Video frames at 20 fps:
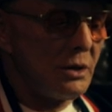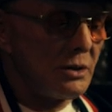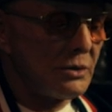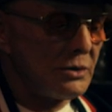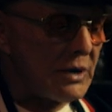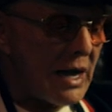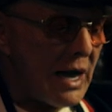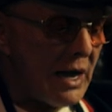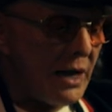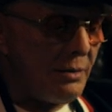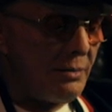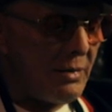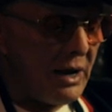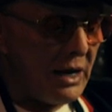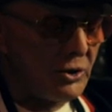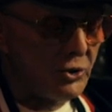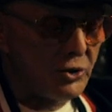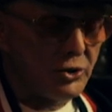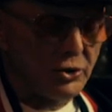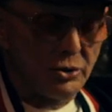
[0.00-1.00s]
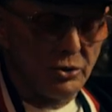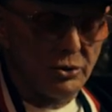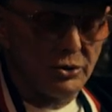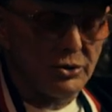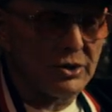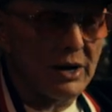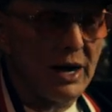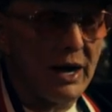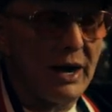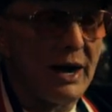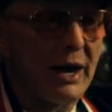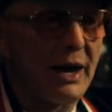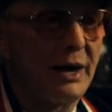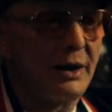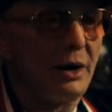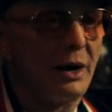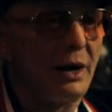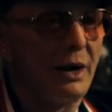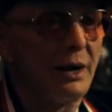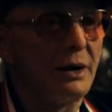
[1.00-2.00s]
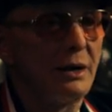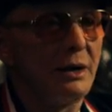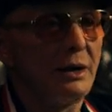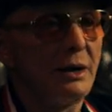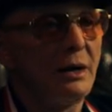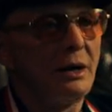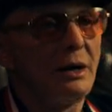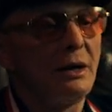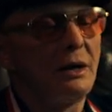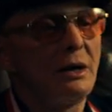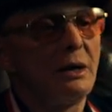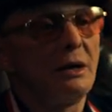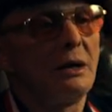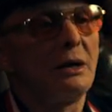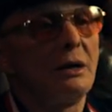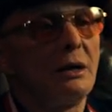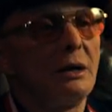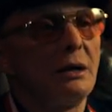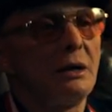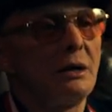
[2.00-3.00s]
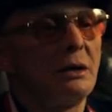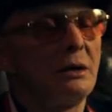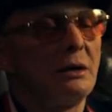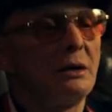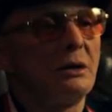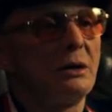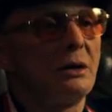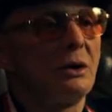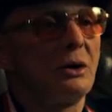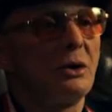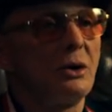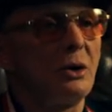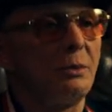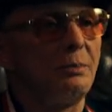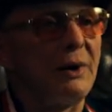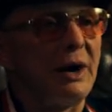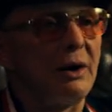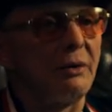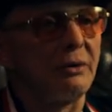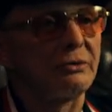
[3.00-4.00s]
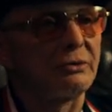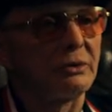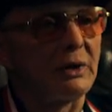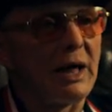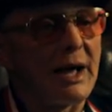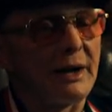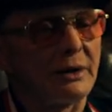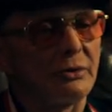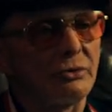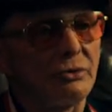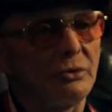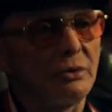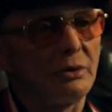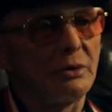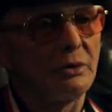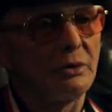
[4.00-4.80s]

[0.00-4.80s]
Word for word: italian made shoes. I had on a good pair of slacks,